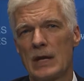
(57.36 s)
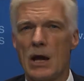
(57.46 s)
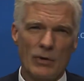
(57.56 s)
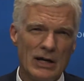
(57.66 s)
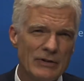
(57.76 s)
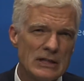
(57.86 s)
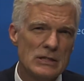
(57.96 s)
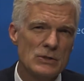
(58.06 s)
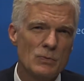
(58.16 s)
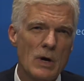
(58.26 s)
We live in
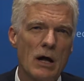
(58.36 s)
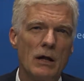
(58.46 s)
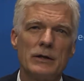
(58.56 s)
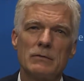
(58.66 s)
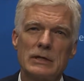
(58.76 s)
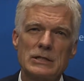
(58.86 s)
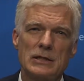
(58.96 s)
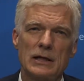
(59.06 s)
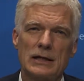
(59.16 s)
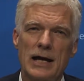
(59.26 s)
this world in which
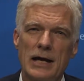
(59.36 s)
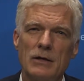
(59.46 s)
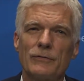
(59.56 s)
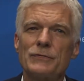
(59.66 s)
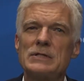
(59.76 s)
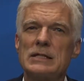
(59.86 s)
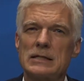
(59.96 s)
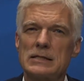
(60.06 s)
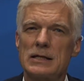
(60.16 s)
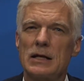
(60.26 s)
the kind of
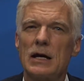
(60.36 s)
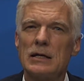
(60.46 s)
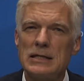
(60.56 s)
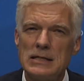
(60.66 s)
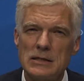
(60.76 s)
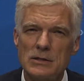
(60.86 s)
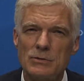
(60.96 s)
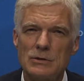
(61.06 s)
things that are easy to